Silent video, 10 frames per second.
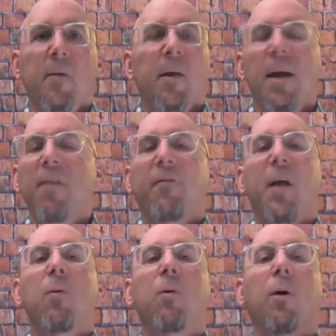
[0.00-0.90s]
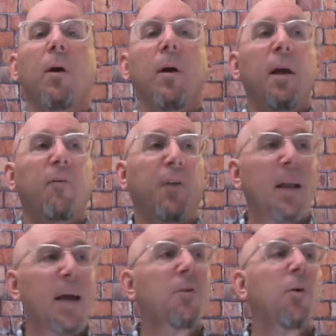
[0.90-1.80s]
if the
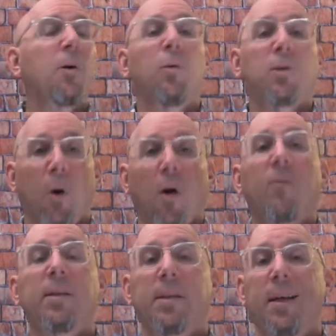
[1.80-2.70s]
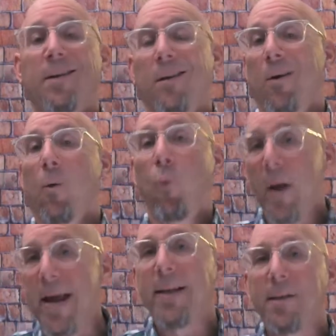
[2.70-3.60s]
landowner was harvesting
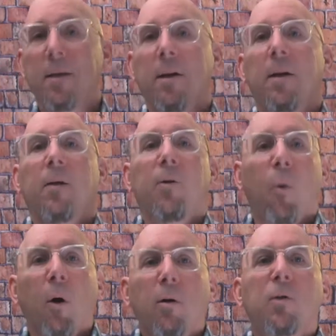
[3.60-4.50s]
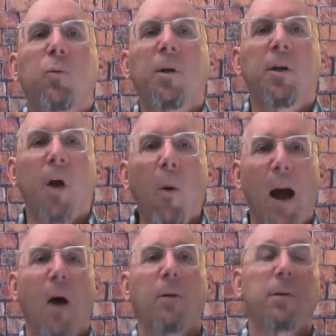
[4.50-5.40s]
wheat, the workers would go
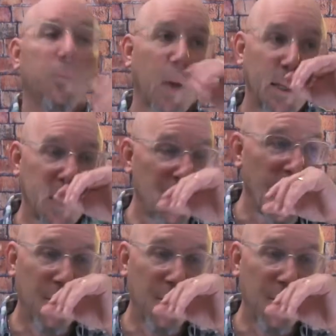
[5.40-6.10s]
out, right, and they